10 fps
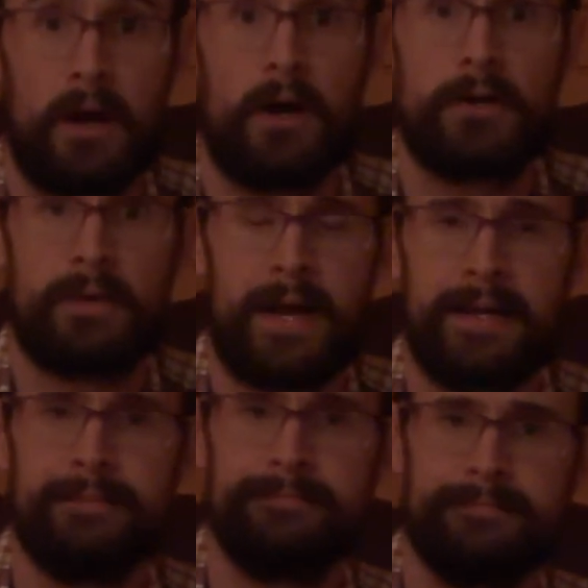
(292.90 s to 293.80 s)
Are you
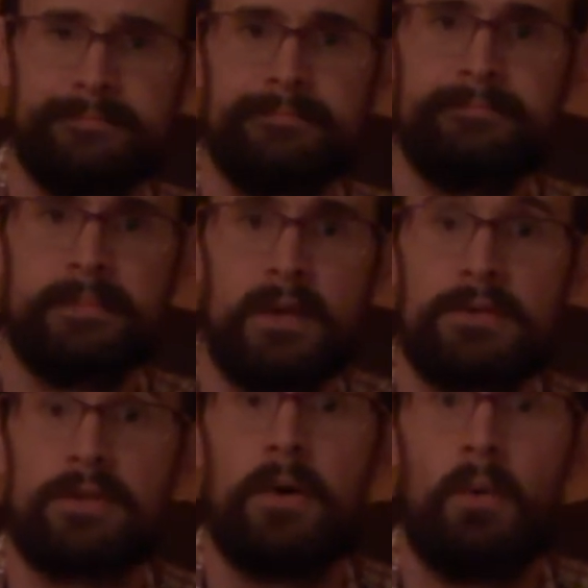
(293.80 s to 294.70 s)
ready?
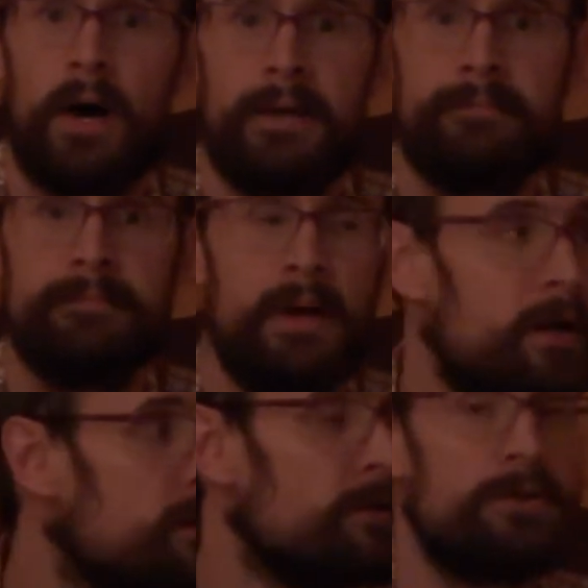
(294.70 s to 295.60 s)
So 1,
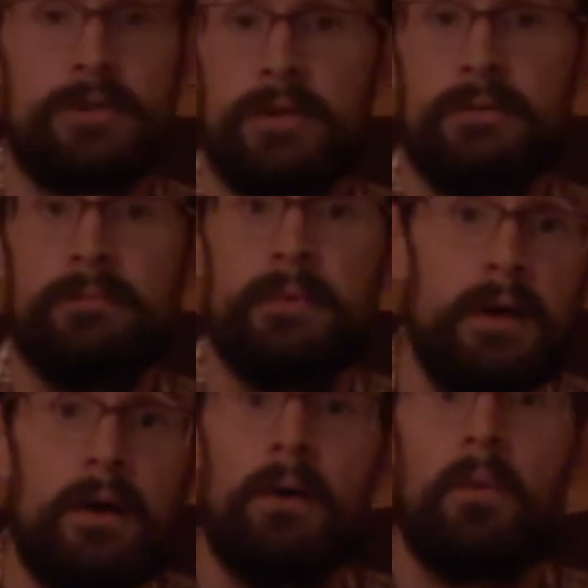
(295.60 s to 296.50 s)
2,
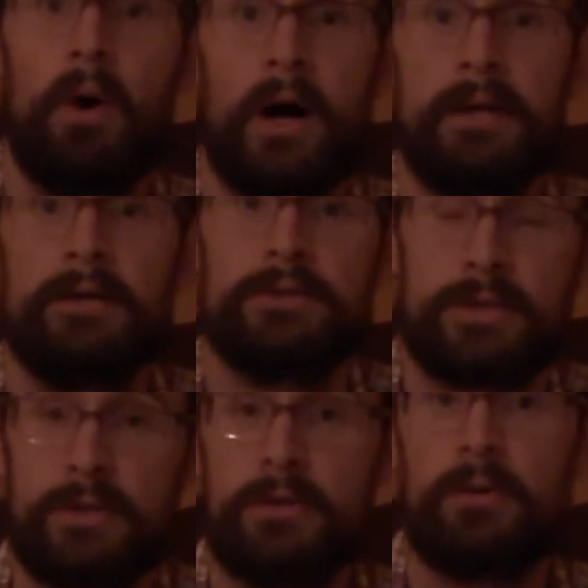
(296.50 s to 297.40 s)
1,
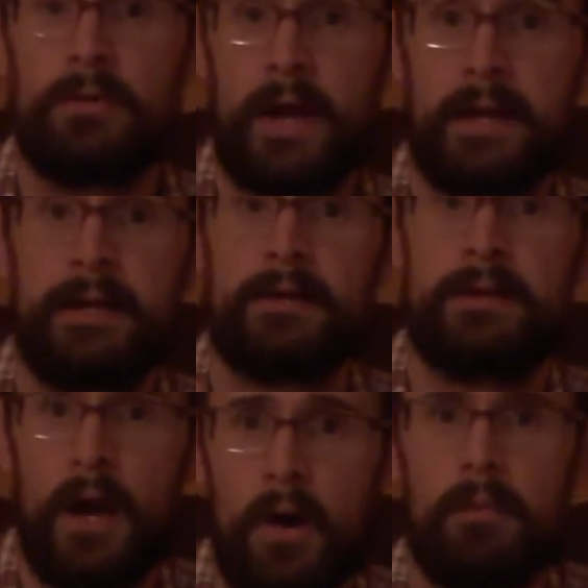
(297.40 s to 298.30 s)
2, ready,
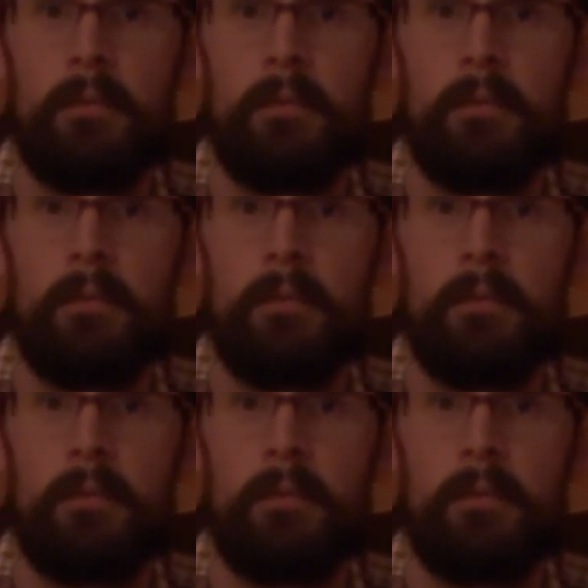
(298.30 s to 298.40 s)
go.